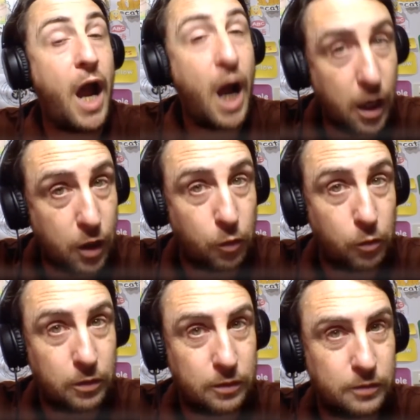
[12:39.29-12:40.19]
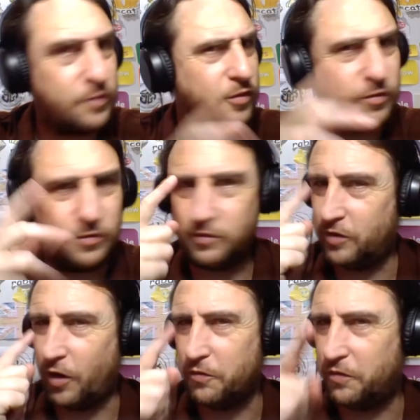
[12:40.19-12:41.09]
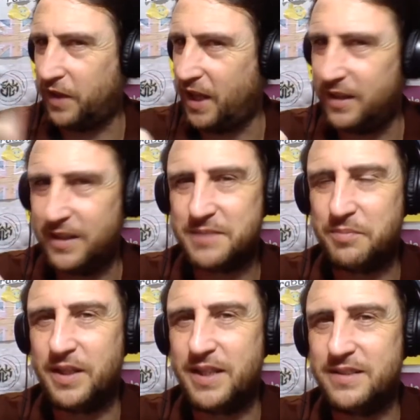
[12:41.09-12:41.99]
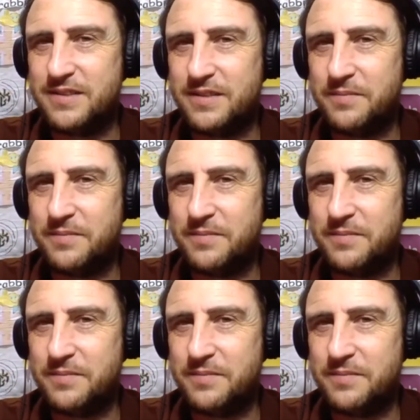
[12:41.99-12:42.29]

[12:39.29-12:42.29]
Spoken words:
uncle. Don't forget this, please.